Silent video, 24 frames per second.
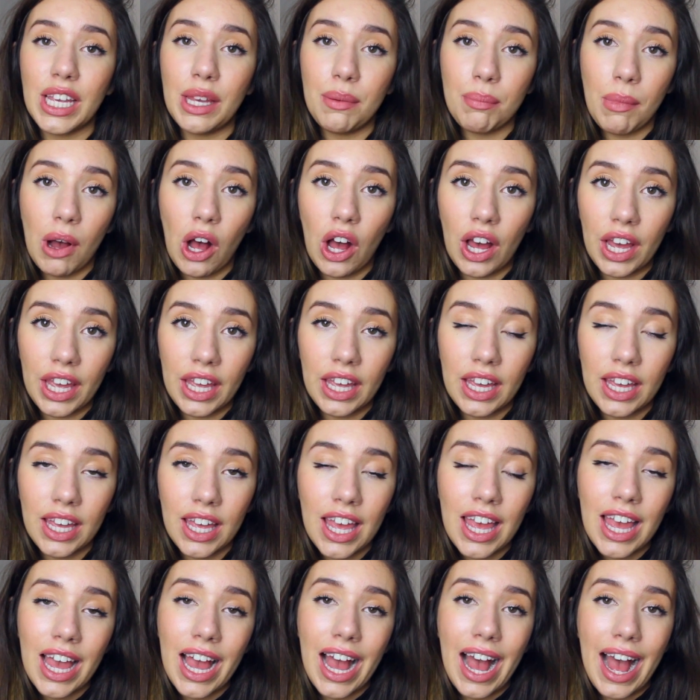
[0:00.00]
see my,
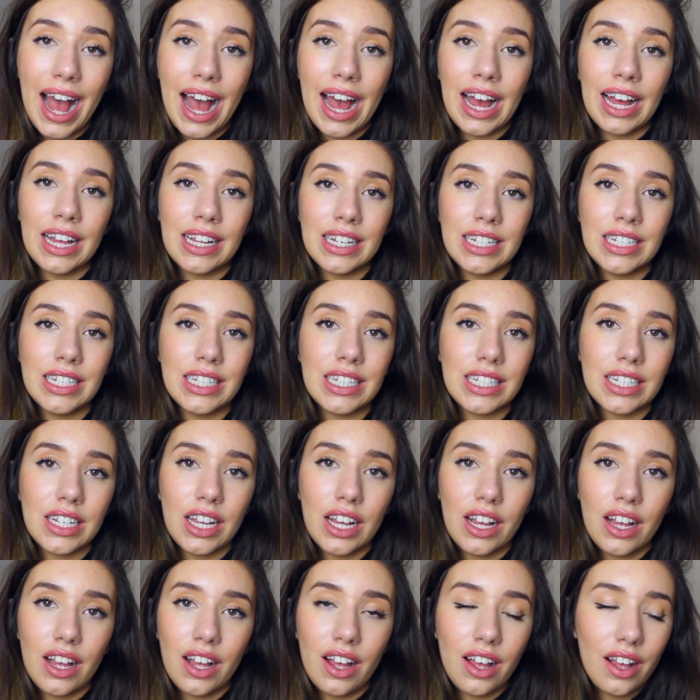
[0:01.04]
and
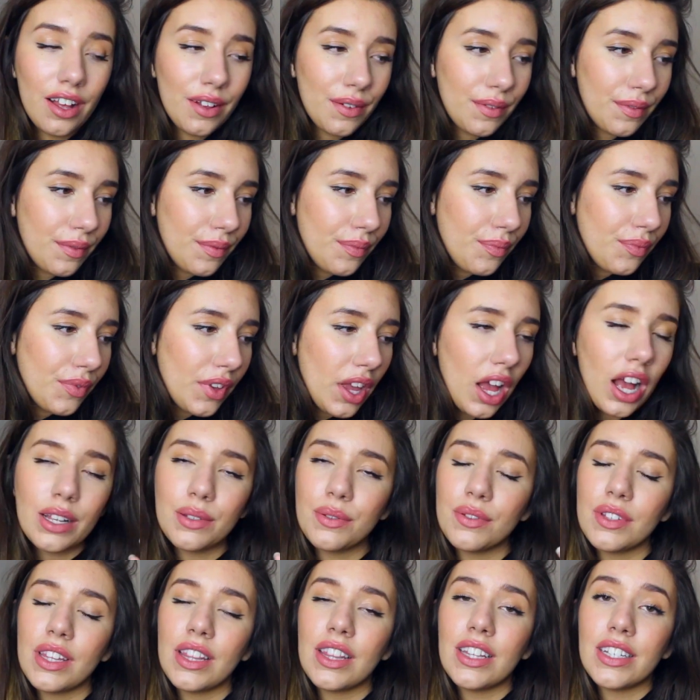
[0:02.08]

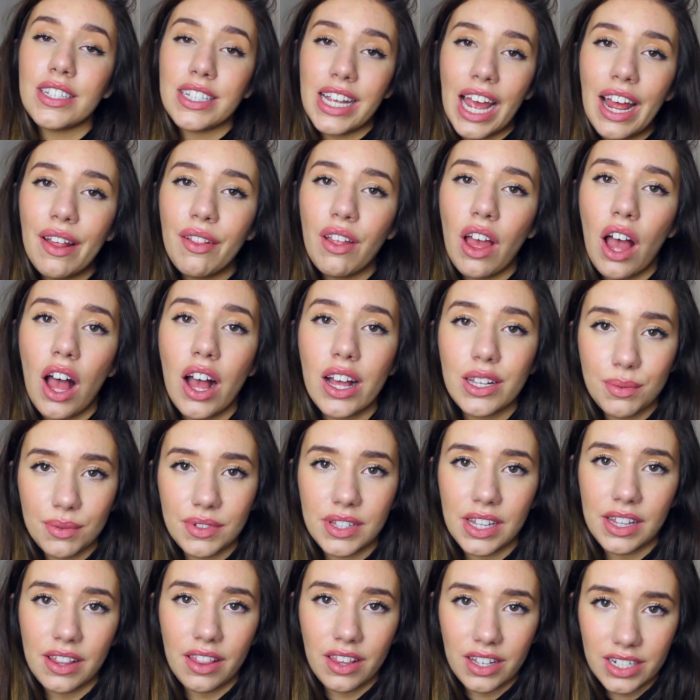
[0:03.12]
hers was in
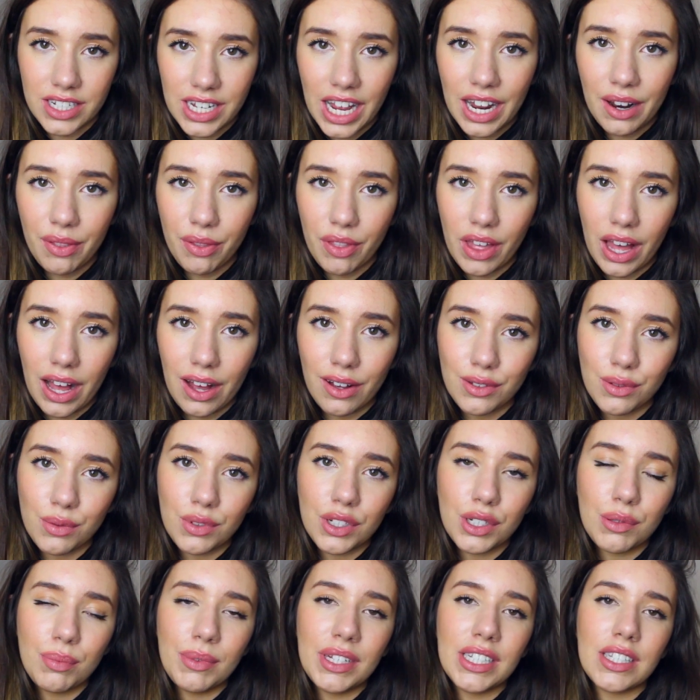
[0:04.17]
the 10th
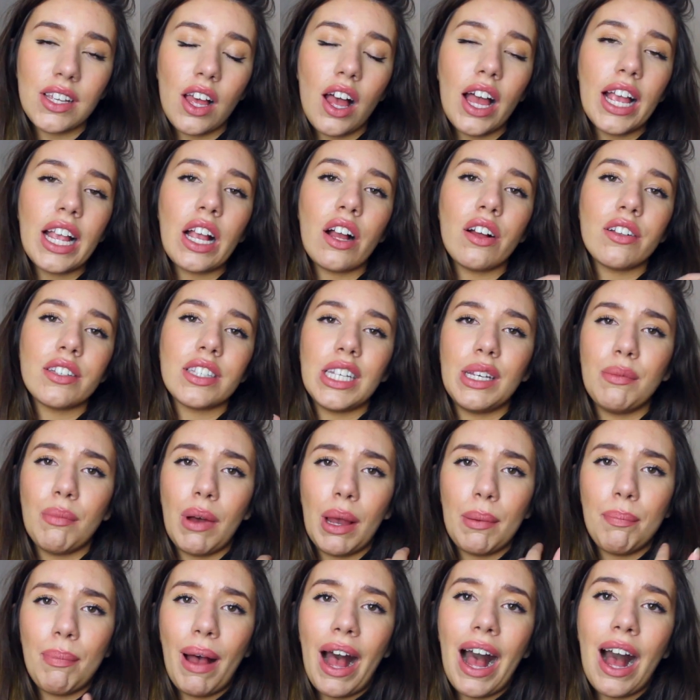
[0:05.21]
house, which means I can't see
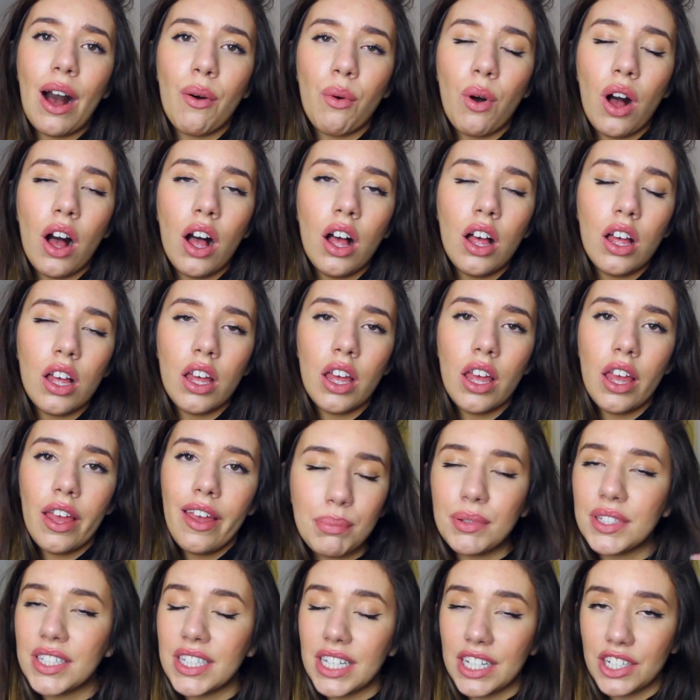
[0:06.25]
my power,
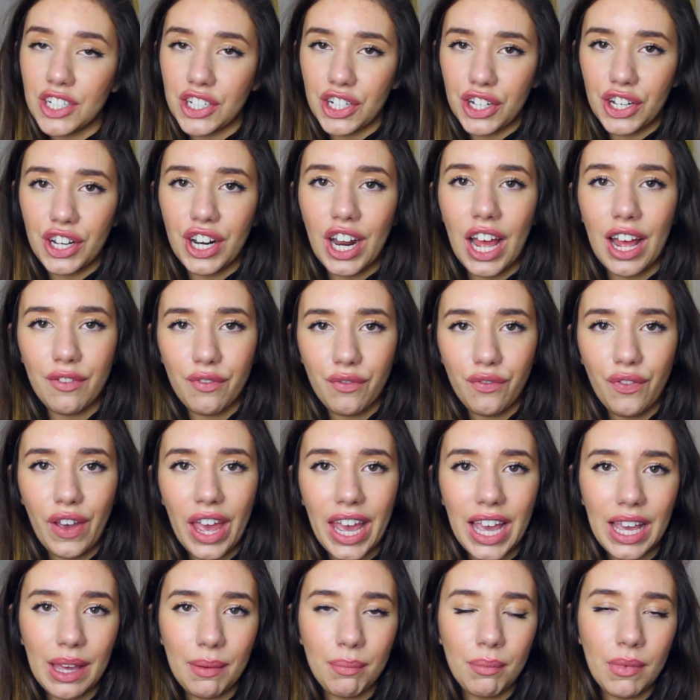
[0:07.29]
position, and
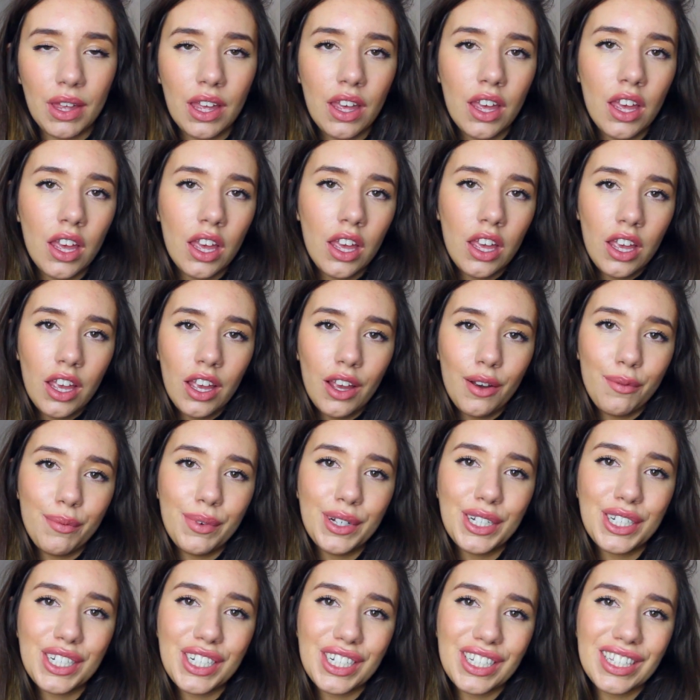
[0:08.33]
fame.
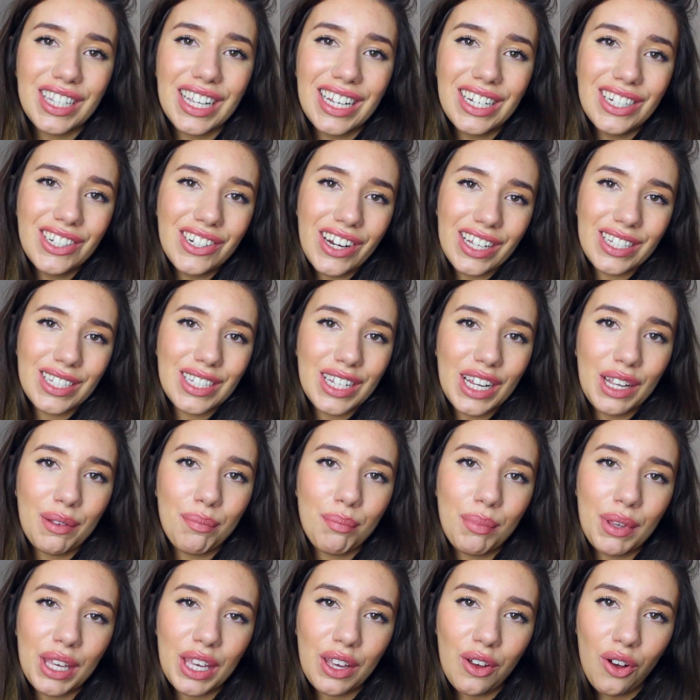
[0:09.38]
Which is
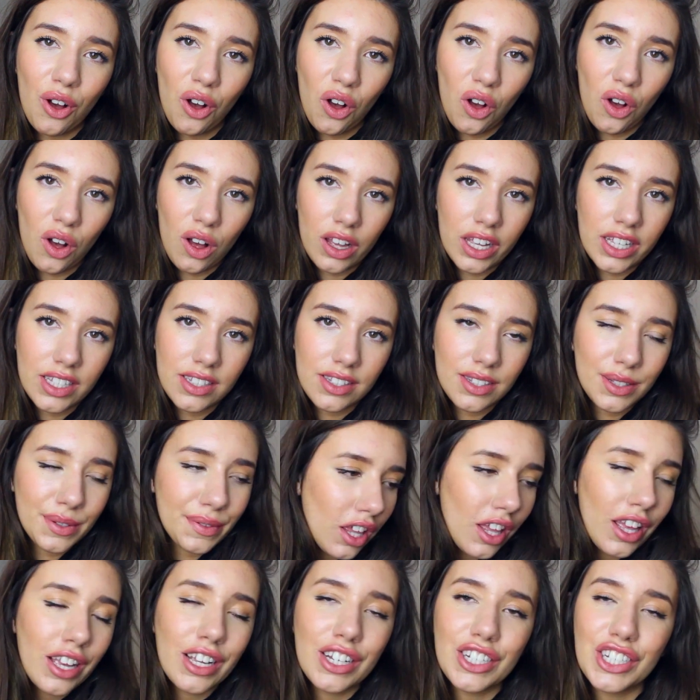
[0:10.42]
interesting
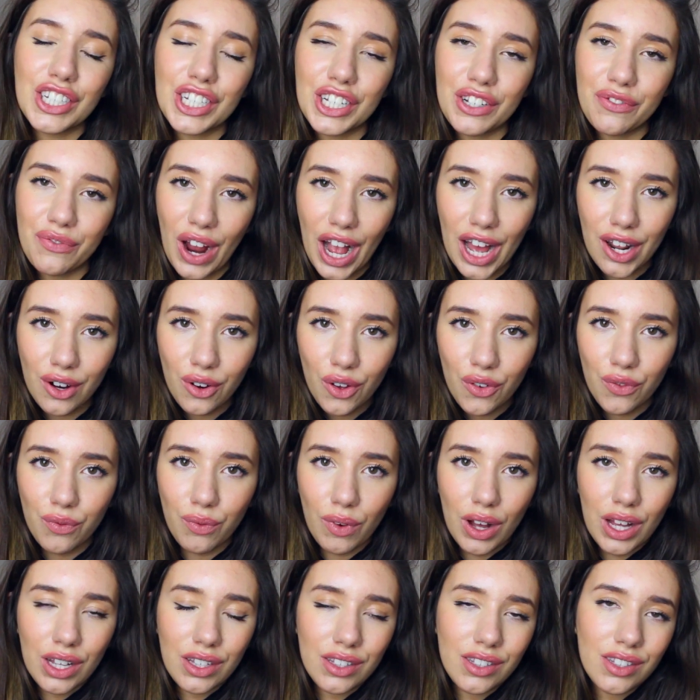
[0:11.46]
because she ran
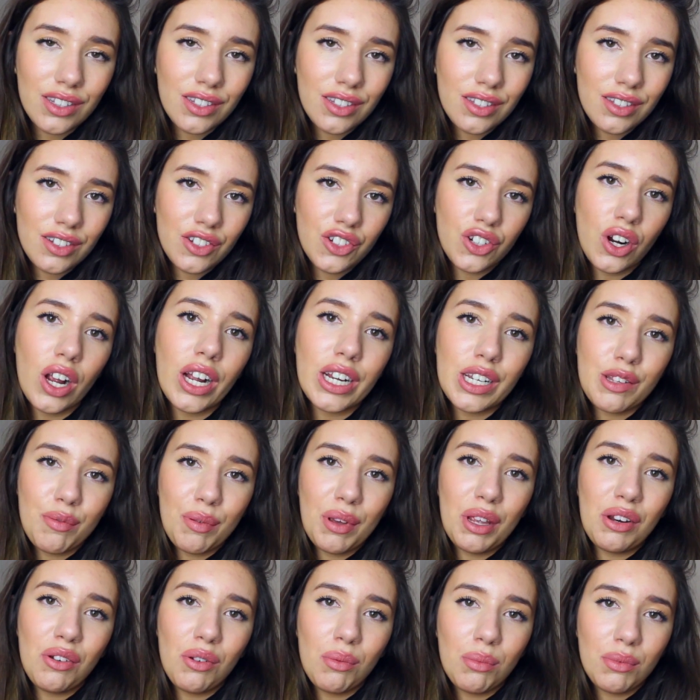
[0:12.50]
off once trying to
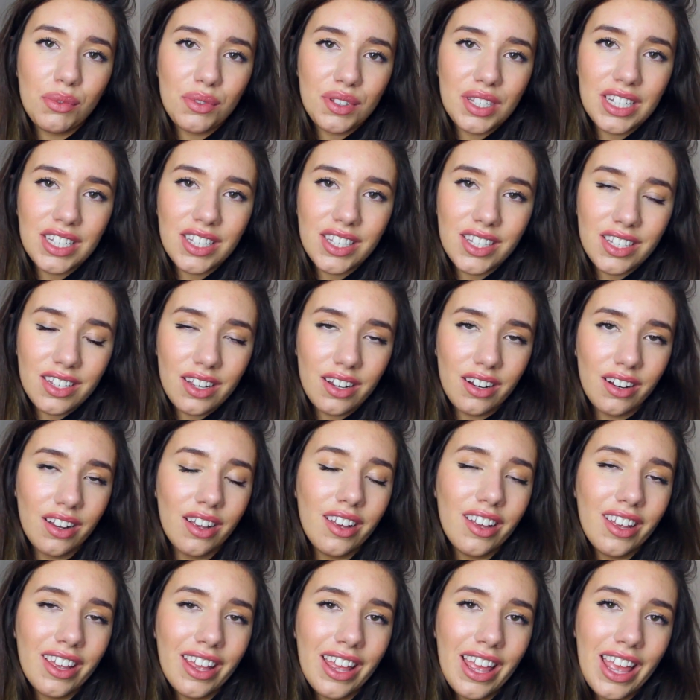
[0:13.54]
be a normal
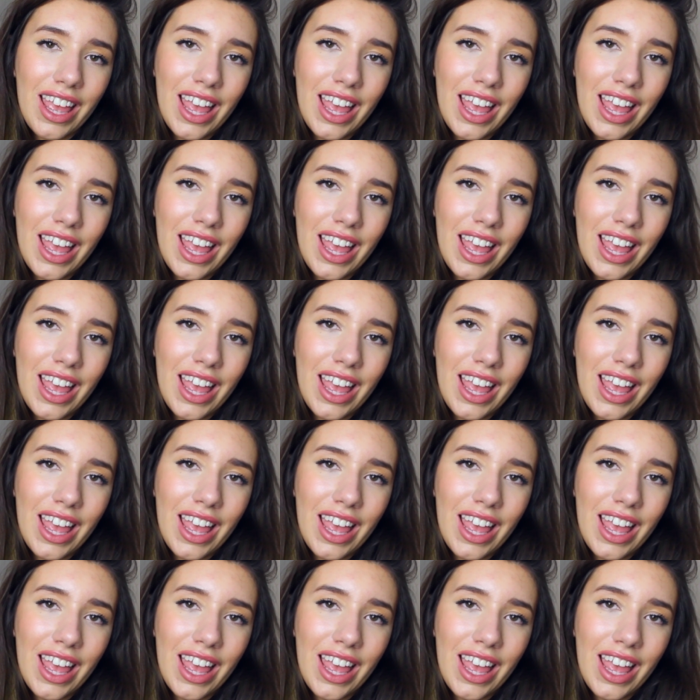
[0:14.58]
citizen